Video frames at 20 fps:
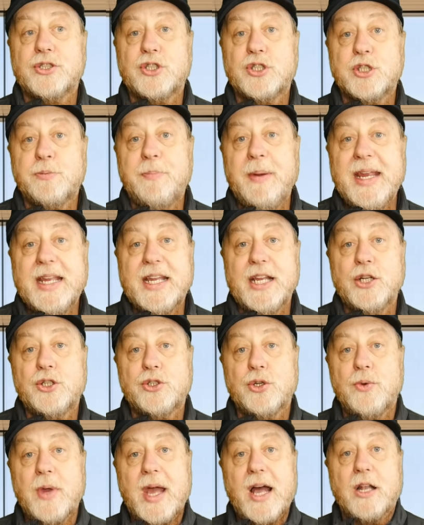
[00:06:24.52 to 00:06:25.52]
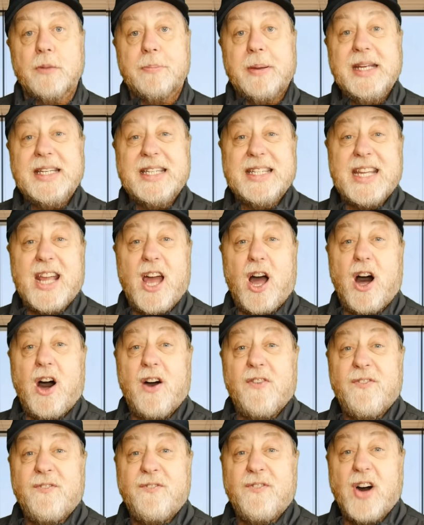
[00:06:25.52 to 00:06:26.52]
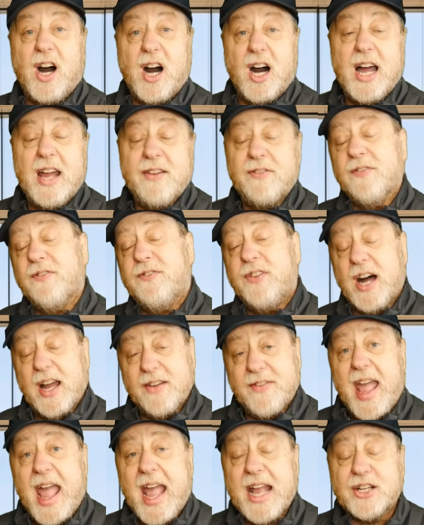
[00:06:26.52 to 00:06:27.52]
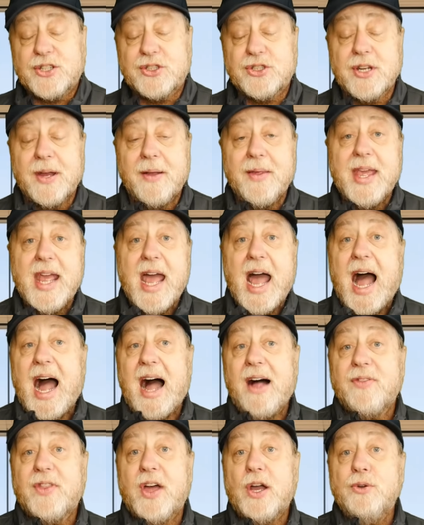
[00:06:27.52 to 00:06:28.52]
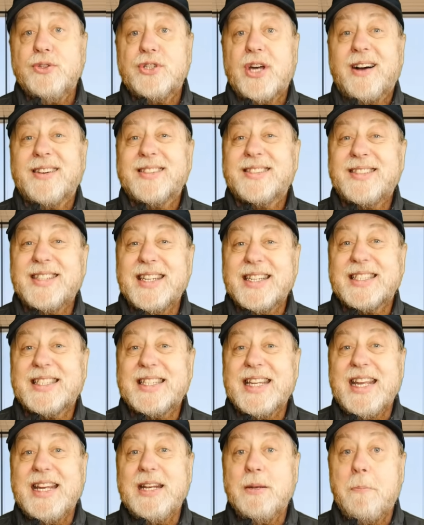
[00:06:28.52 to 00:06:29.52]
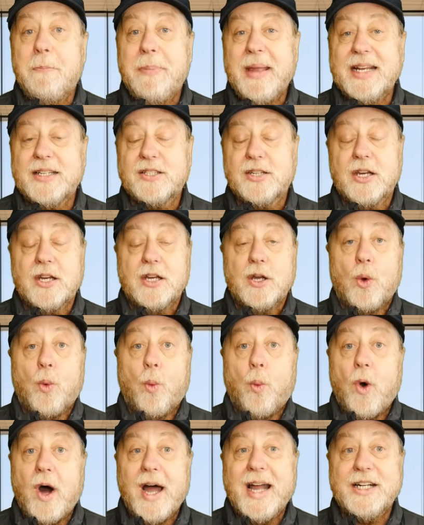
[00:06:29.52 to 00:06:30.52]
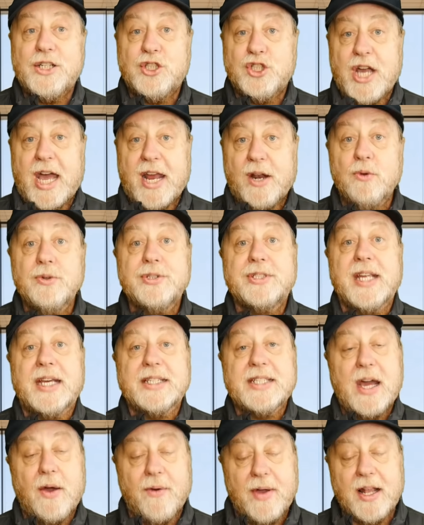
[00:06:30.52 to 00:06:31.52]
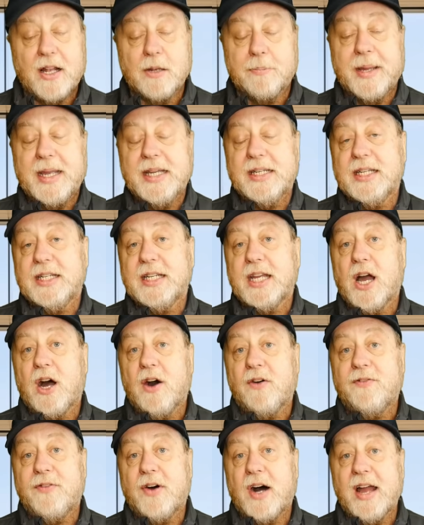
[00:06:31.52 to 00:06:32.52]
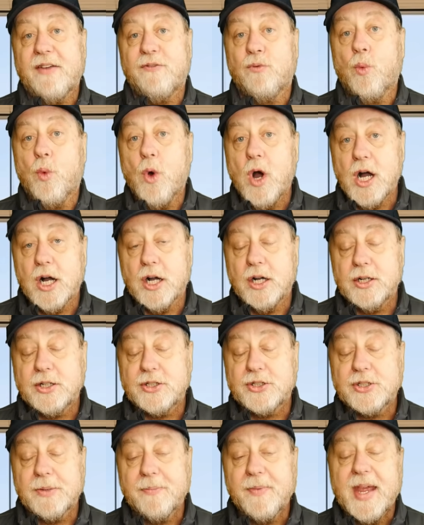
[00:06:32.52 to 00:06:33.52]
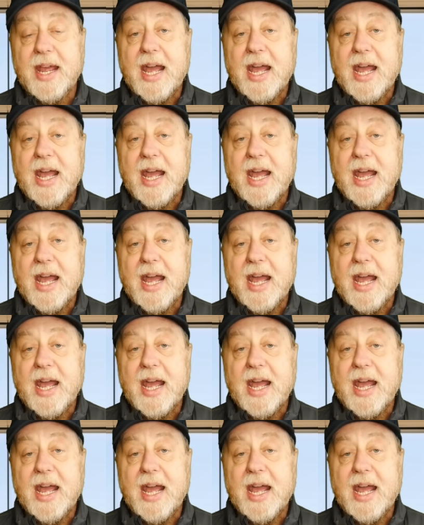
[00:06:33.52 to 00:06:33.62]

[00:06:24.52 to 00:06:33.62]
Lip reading: speaking to LPDDR5 and 5X, and those are 16-bit wide channels, because that's how LPDDR5 works.